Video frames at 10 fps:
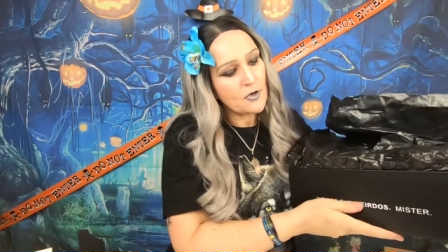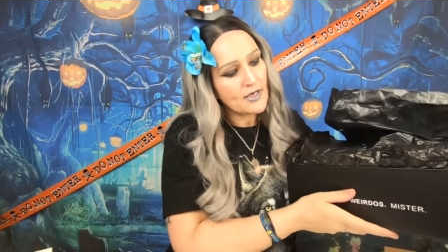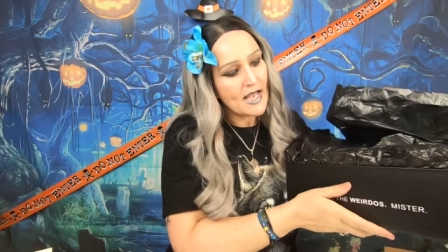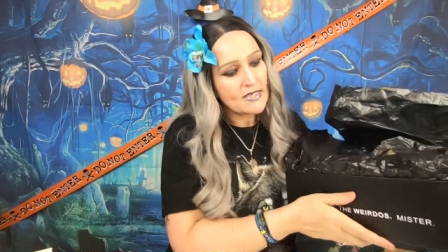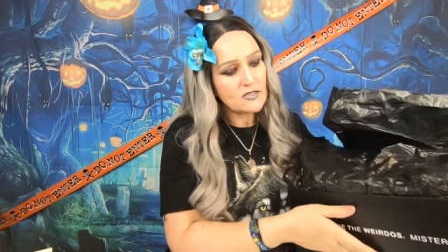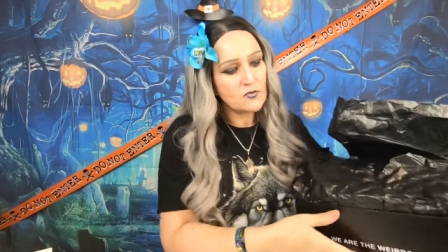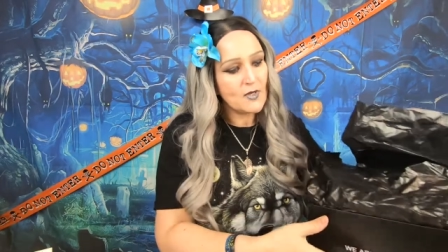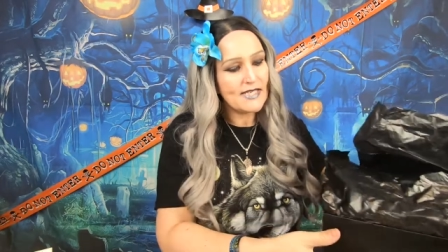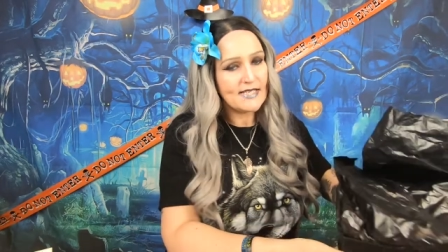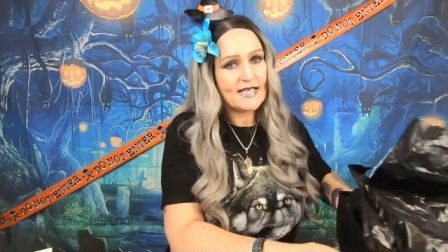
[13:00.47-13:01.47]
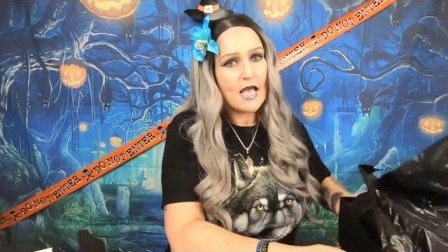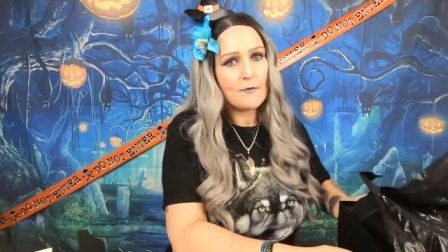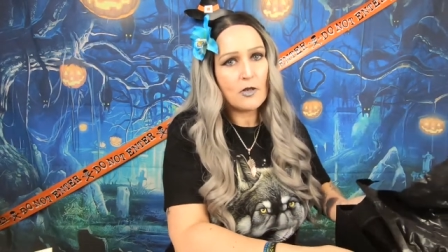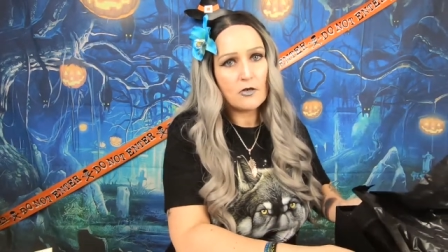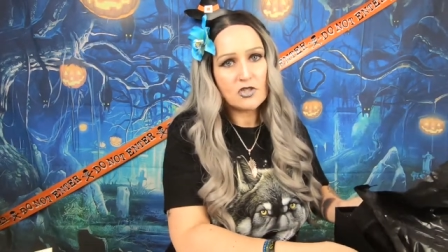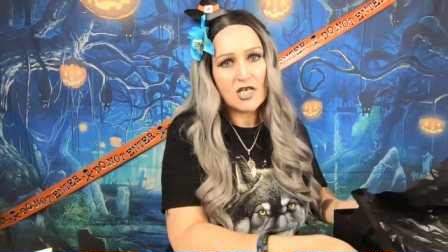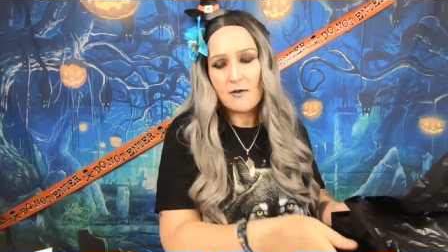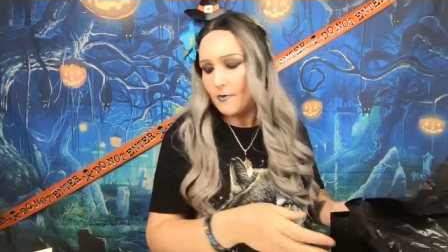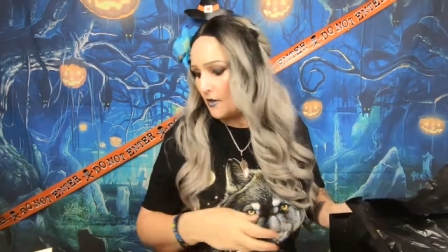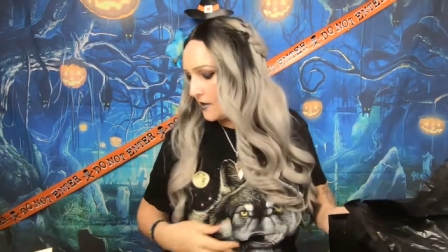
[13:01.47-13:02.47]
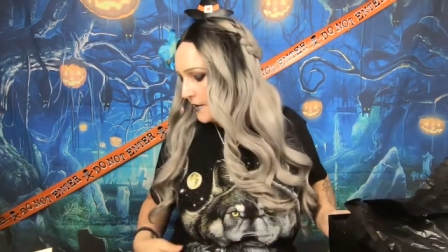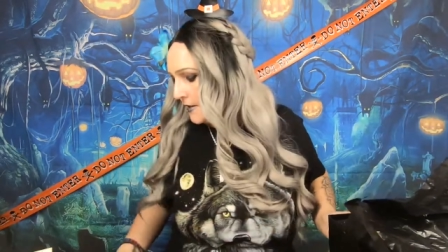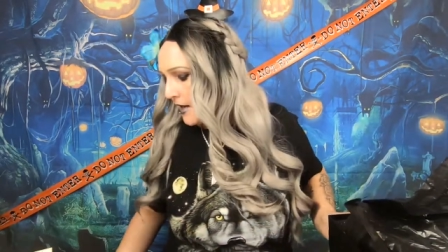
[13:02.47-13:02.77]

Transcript: though, guys, because we did get them a lot cheaper.